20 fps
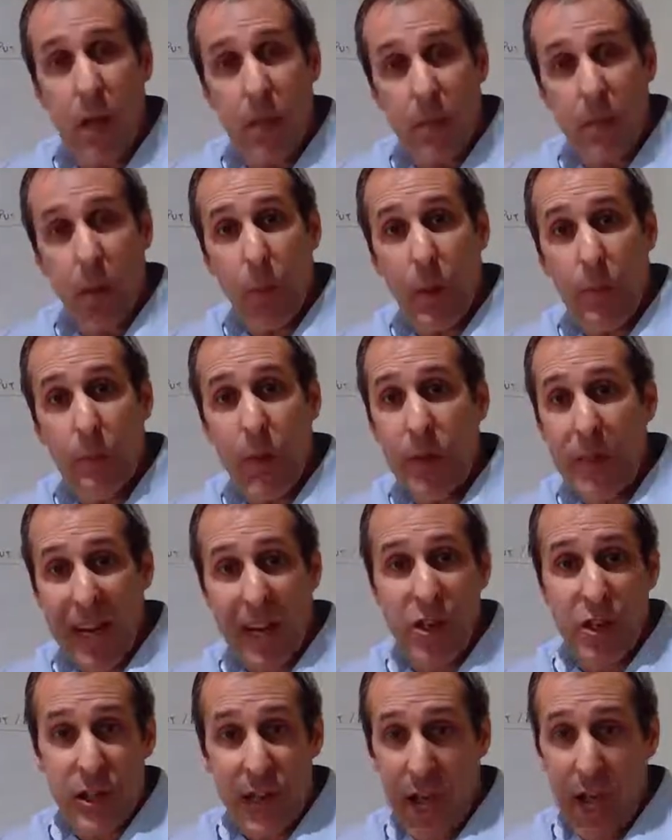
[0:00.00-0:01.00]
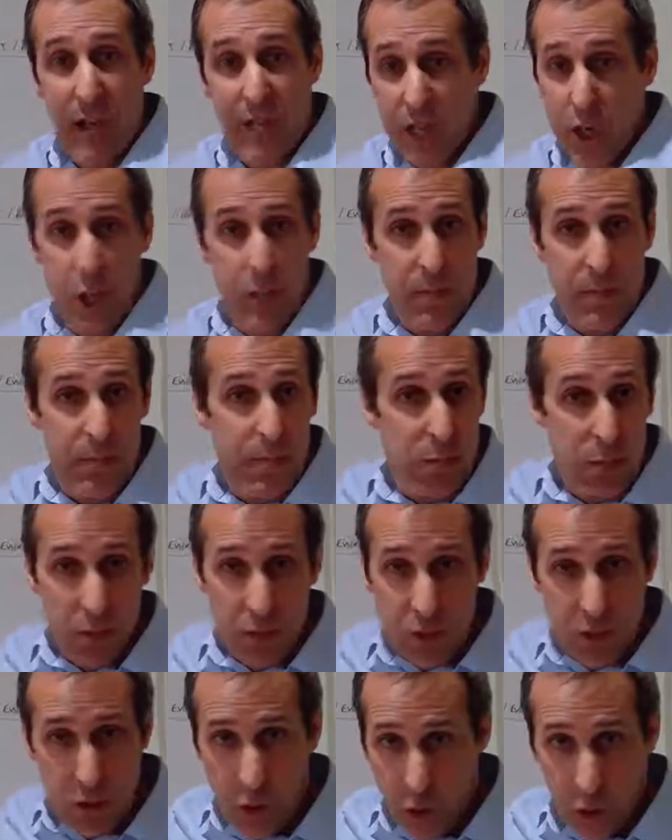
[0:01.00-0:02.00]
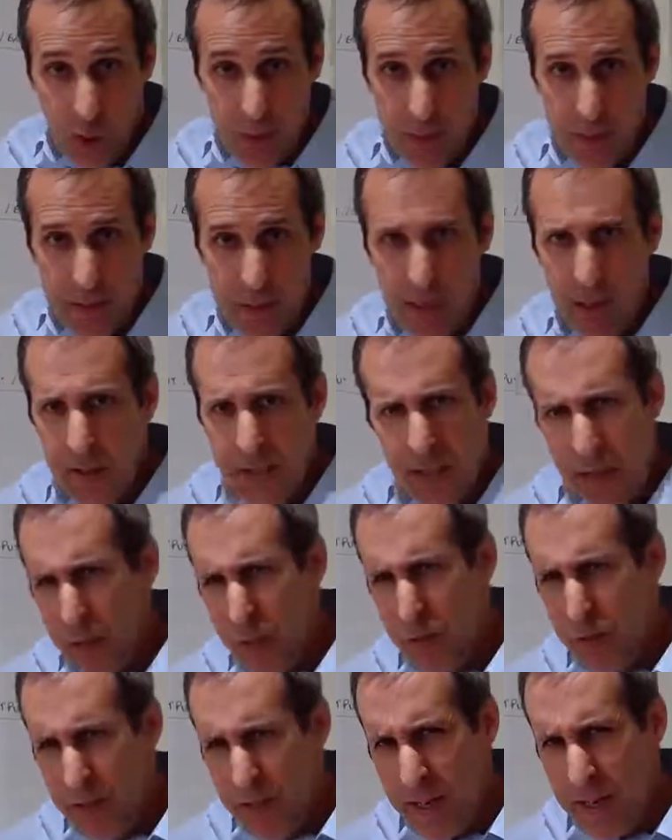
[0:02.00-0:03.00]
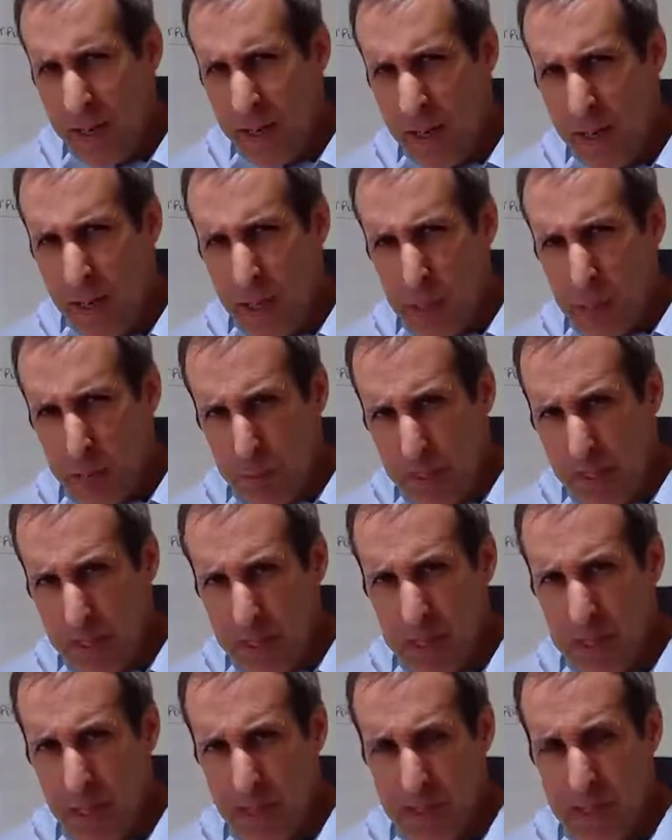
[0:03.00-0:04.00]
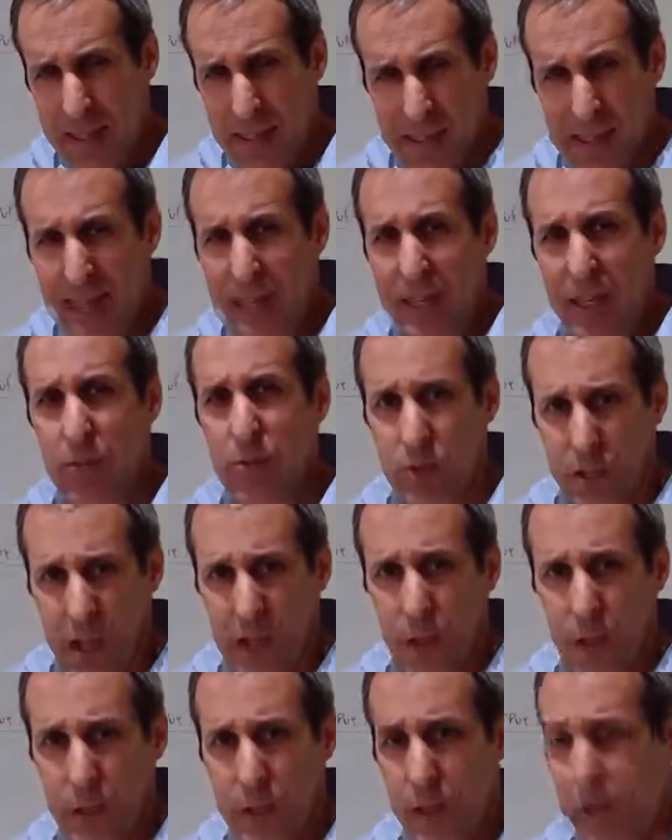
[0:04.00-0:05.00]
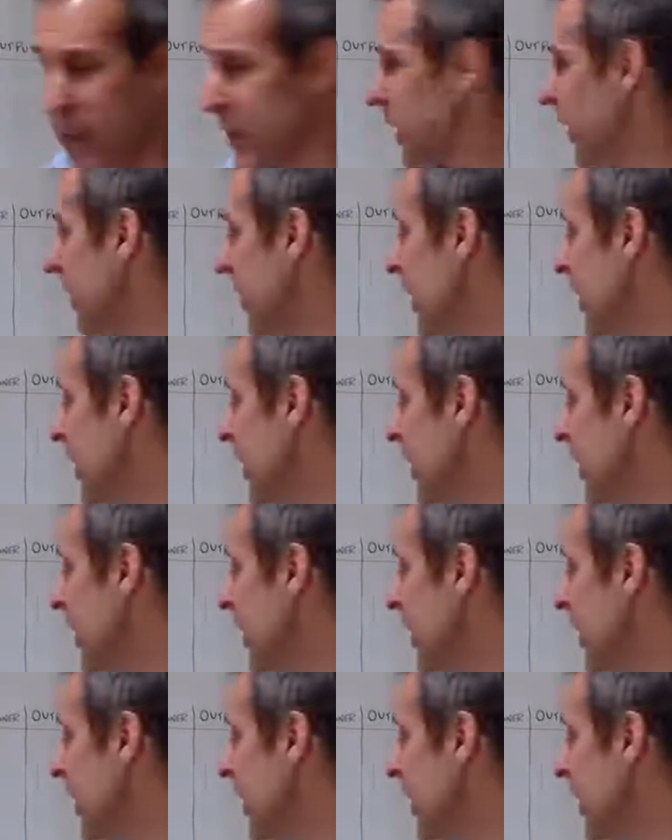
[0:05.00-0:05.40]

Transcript: but we might actually have a human resources document that already explains that and details how we do it.